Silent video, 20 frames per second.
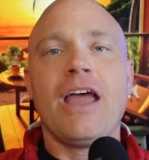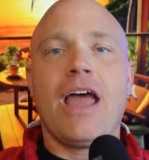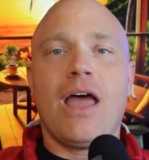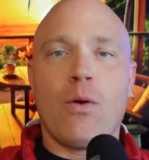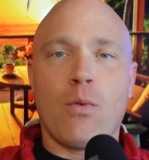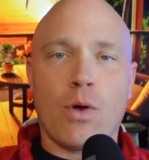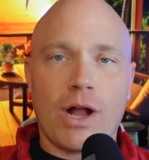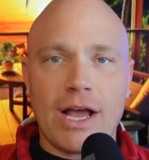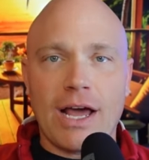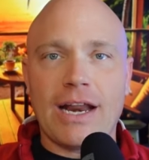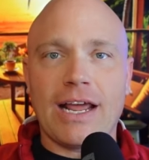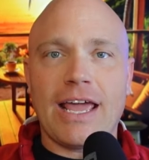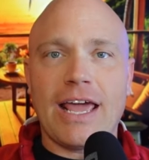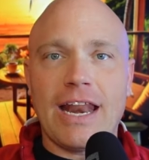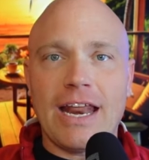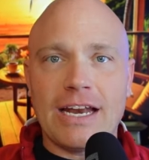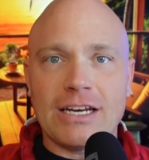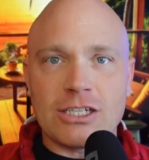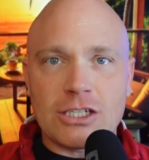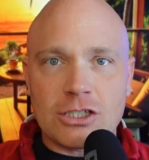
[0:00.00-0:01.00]
And we're going to get
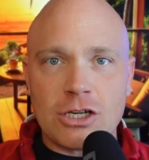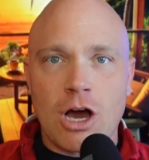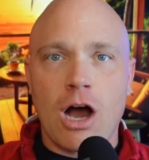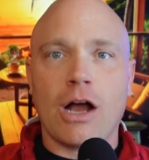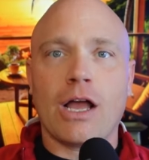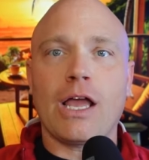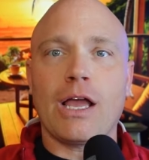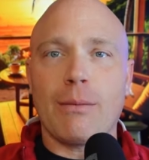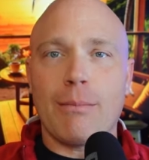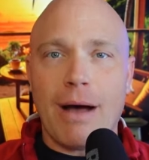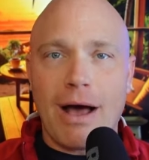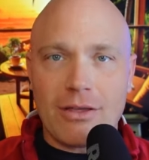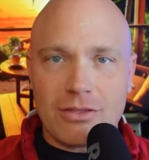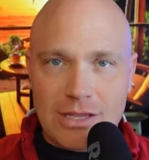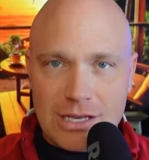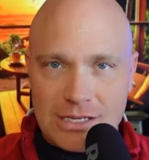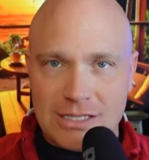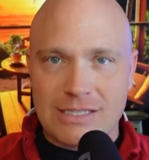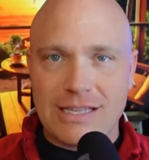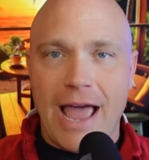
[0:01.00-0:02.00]
into talking about
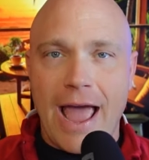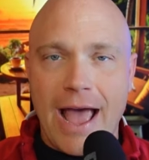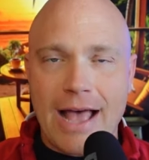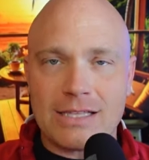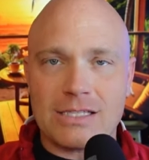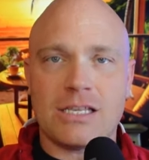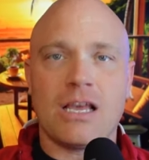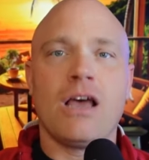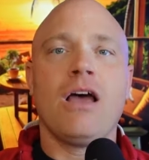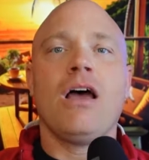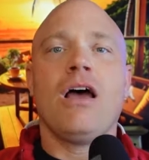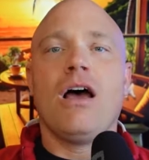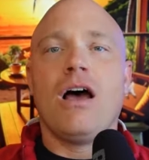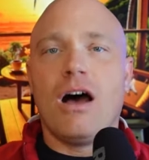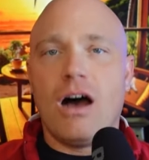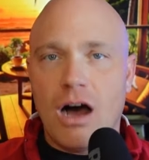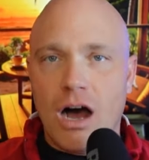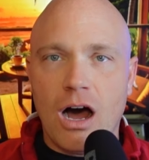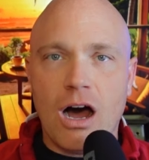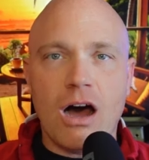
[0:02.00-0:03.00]
the stats
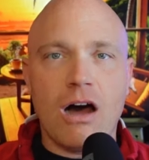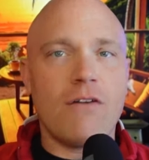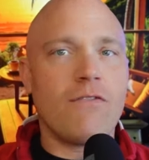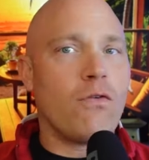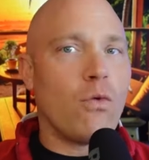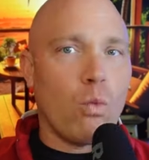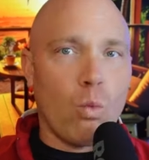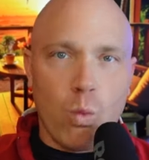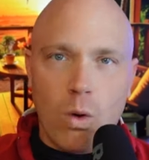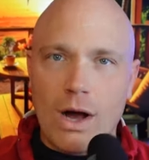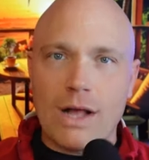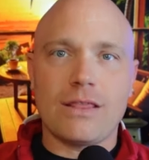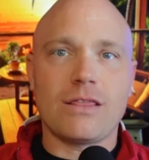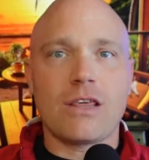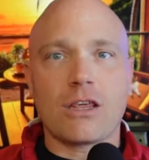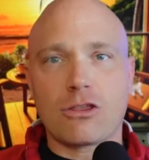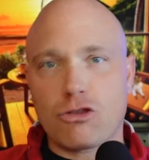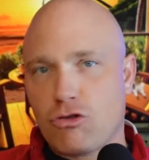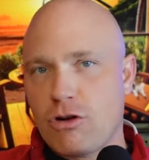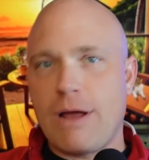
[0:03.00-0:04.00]
of what
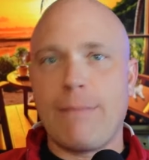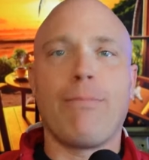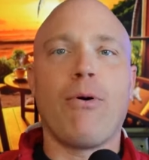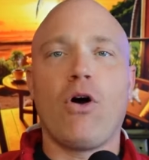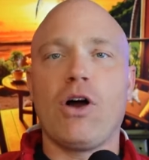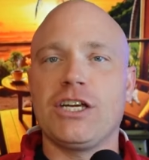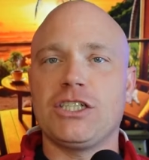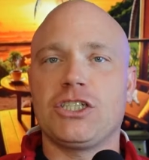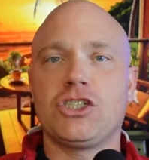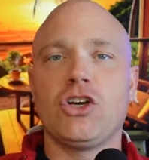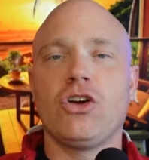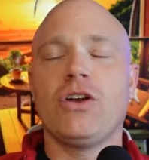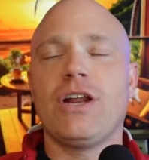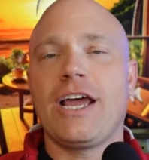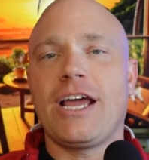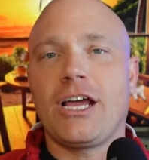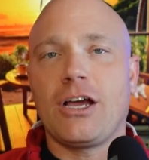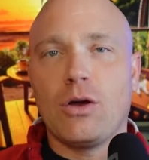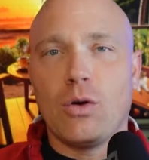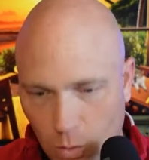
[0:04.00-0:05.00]
the three point
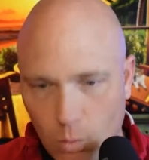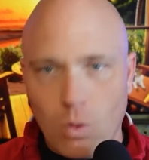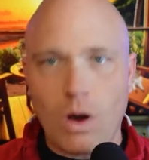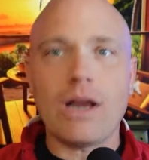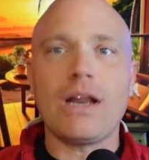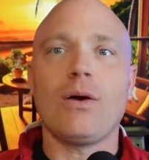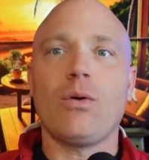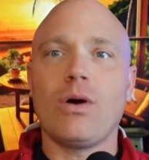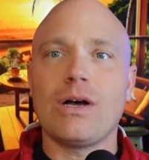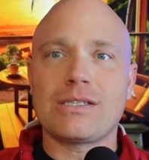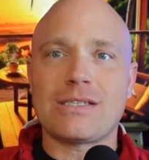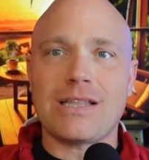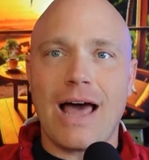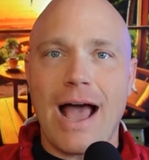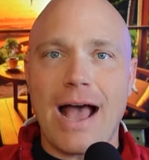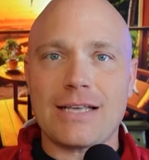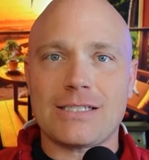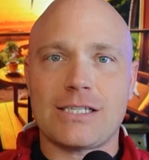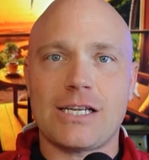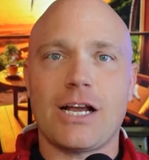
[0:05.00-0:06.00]
shooting, what it was
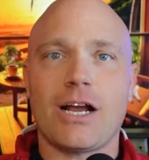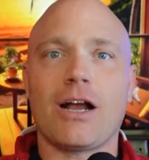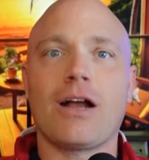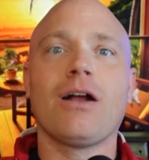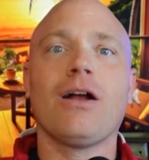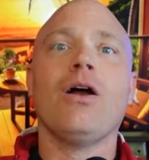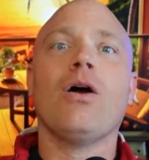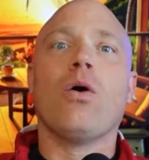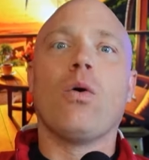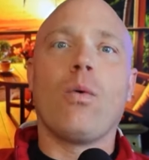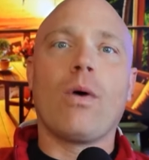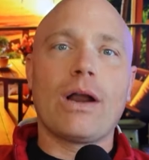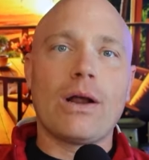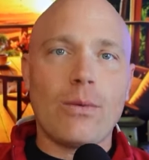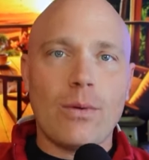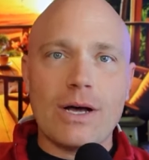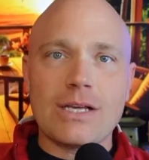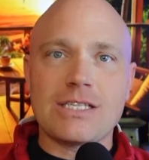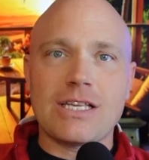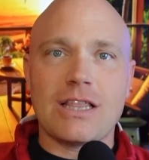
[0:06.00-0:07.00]
last year, what it
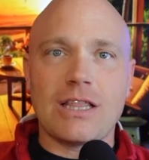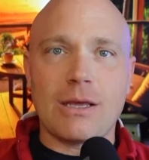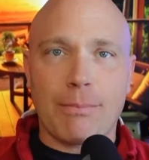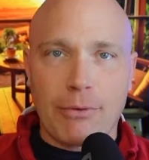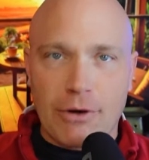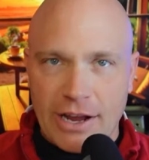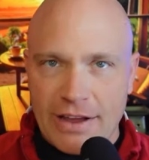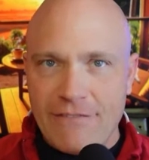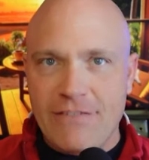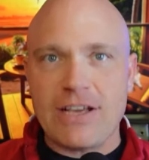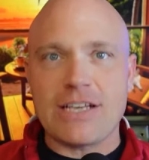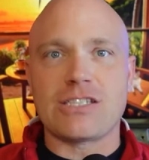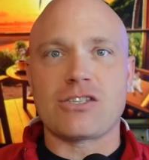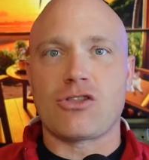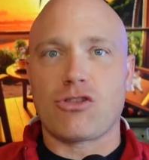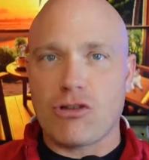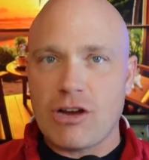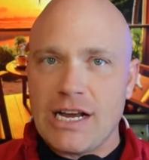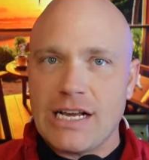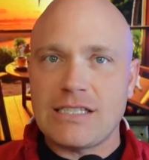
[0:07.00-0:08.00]
was in the previous
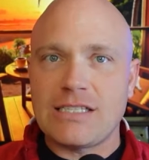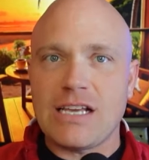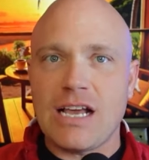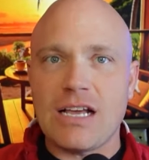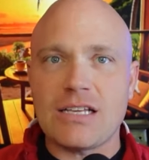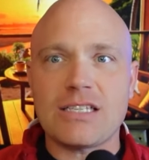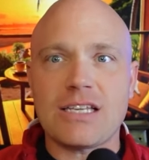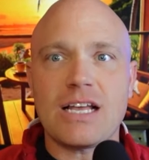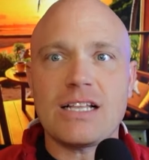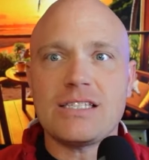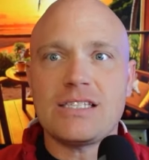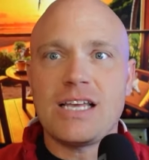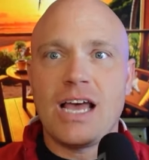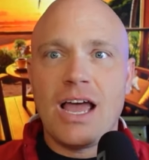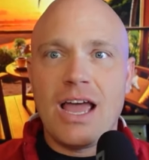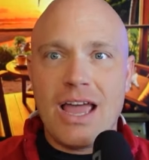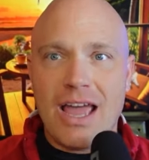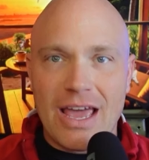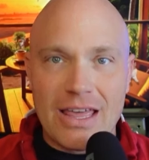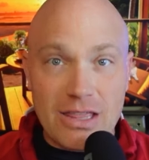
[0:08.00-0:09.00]
three seasons,
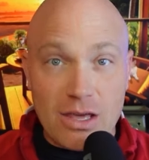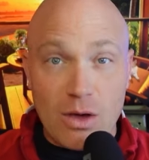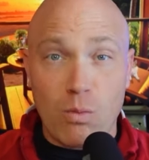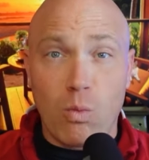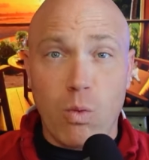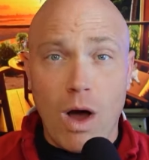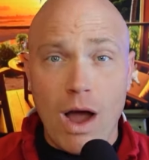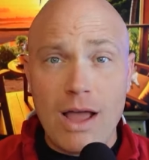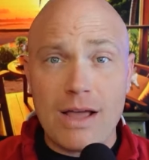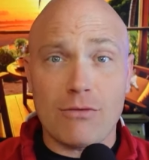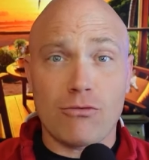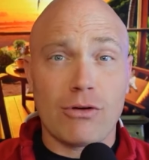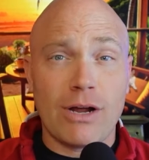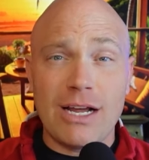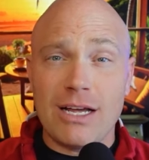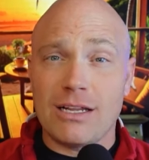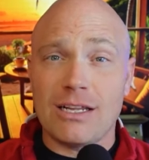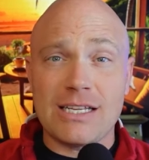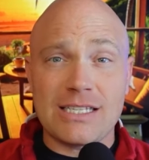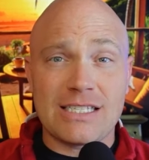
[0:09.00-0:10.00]
and then what
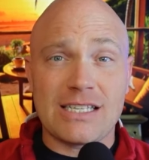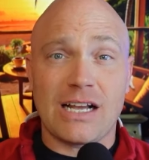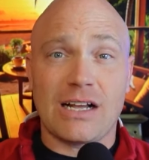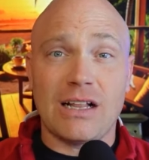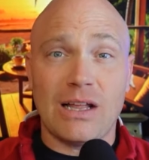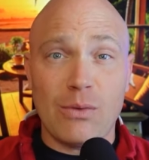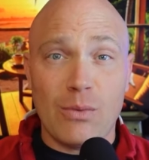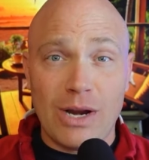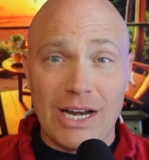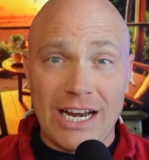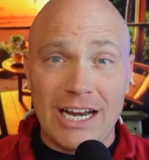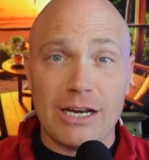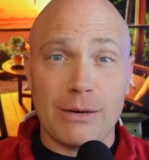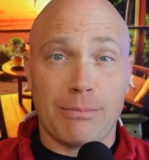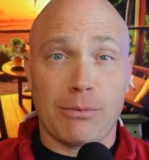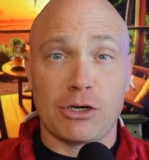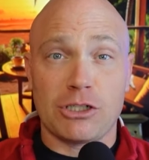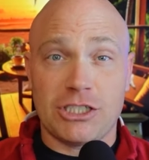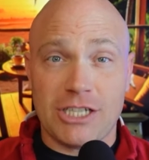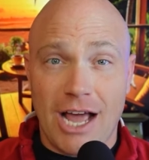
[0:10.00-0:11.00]
realistically we need to
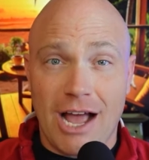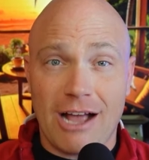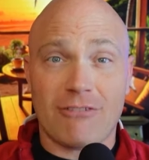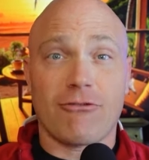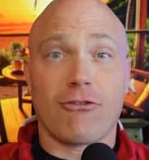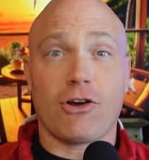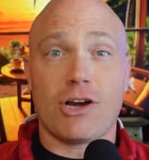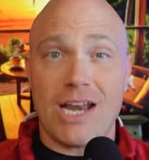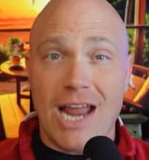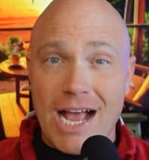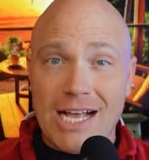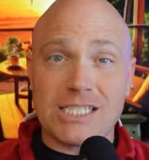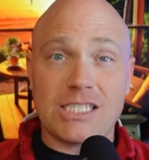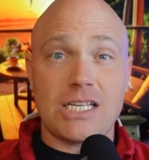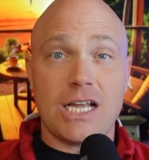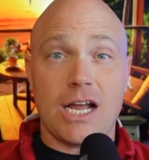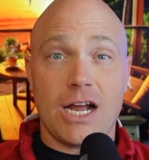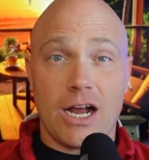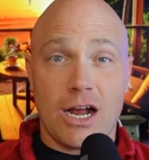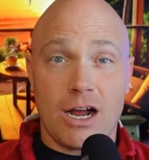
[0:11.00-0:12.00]
project for next
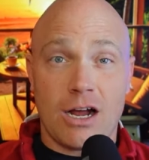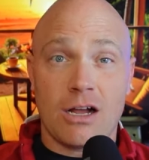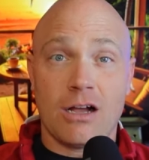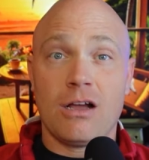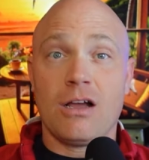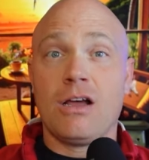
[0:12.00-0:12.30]
year